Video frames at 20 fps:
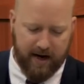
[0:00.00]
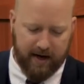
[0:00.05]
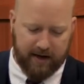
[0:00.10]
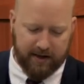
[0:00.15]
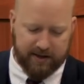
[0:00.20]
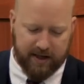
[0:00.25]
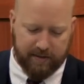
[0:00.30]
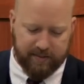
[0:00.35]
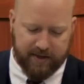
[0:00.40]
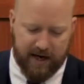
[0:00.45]
It
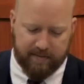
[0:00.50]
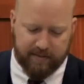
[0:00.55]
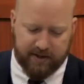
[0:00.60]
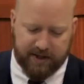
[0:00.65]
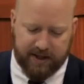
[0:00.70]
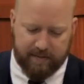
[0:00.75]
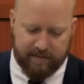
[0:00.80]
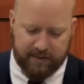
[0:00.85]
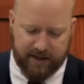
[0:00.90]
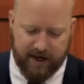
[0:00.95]
can
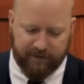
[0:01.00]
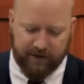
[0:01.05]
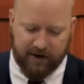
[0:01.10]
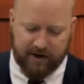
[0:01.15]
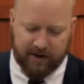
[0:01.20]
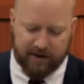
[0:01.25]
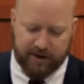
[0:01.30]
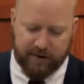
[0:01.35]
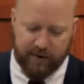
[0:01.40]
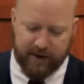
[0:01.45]
sometimes seem
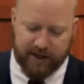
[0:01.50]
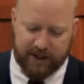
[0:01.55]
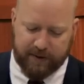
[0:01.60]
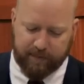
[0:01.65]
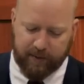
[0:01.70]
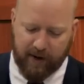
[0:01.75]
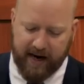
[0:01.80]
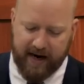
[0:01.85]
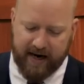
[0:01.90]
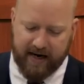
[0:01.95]
difficult to
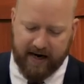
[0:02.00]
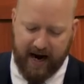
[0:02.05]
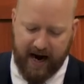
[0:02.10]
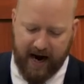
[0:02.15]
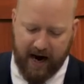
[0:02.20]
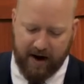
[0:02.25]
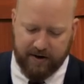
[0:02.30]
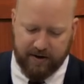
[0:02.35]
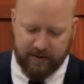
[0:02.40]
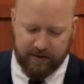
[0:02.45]
explain
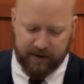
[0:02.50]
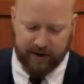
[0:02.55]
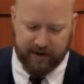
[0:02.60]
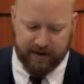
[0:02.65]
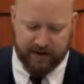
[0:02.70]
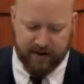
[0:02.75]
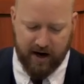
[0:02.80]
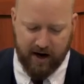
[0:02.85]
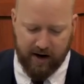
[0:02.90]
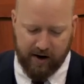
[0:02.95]
how you
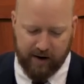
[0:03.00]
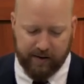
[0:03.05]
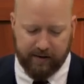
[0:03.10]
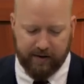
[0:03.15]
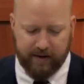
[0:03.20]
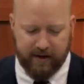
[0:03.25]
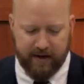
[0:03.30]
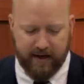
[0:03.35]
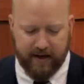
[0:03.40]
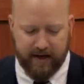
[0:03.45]
can
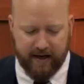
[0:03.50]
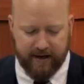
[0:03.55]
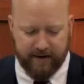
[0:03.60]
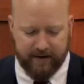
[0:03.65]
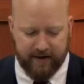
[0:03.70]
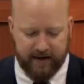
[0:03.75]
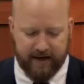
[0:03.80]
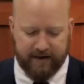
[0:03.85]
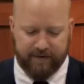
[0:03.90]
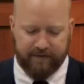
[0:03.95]
know
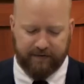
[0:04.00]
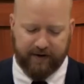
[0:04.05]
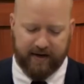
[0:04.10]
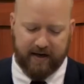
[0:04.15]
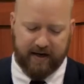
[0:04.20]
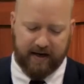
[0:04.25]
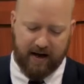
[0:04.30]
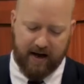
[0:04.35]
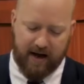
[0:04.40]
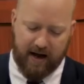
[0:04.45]
the
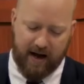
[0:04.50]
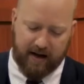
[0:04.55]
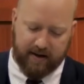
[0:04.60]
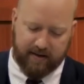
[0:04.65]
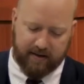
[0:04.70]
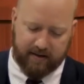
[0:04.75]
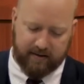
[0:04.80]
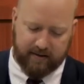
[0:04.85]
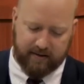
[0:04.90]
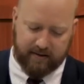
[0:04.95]
infinite
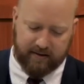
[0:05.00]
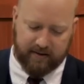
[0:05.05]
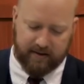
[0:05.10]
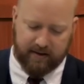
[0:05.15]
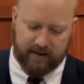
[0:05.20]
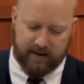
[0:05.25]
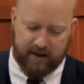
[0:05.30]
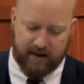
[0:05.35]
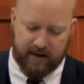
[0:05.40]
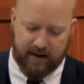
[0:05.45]
God.
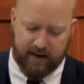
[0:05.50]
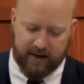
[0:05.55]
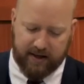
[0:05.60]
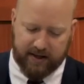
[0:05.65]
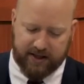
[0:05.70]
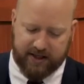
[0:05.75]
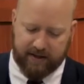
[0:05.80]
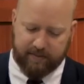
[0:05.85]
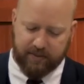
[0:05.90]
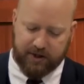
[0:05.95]
It
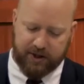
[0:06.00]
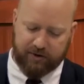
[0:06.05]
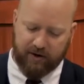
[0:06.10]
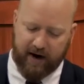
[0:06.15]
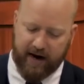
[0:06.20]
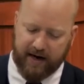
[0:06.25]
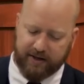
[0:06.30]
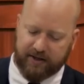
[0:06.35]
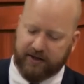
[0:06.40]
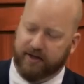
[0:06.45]
can seem
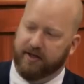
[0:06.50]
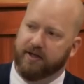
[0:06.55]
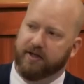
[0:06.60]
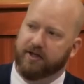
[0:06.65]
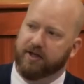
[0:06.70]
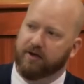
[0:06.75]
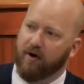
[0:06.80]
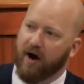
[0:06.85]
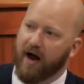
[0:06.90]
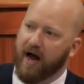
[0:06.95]
strange to
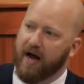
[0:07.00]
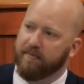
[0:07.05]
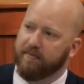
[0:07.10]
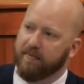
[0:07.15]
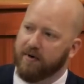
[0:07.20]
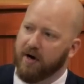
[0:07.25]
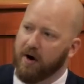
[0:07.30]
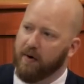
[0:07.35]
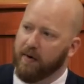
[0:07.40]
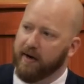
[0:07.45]
describe
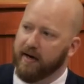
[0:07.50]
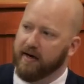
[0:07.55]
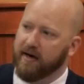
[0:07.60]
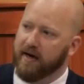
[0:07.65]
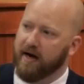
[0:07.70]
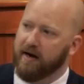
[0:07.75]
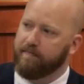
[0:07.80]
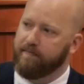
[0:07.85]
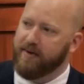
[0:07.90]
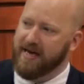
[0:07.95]

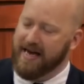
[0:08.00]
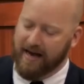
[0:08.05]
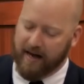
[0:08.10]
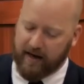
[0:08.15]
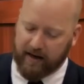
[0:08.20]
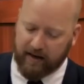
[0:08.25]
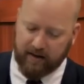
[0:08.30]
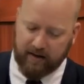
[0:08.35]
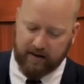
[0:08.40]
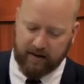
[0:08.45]
knowing a
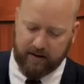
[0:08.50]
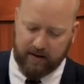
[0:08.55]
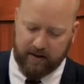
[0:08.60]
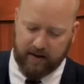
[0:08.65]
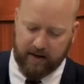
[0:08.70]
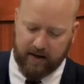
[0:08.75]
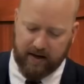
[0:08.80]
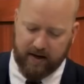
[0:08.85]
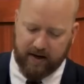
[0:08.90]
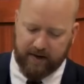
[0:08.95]
being
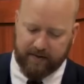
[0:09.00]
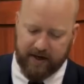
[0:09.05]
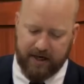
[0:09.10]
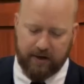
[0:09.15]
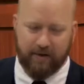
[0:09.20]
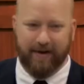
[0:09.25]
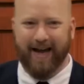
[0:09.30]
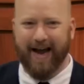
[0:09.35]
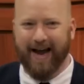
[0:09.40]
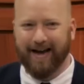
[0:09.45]

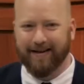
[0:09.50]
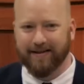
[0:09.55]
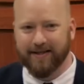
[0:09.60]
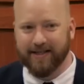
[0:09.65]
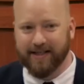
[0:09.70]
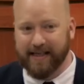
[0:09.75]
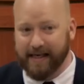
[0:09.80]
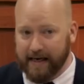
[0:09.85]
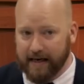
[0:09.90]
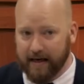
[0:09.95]
that you can't
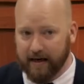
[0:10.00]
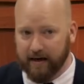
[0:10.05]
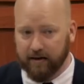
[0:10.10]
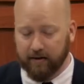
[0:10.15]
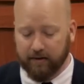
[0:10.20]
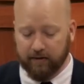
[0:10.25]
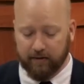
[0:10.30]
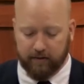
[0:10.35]
see.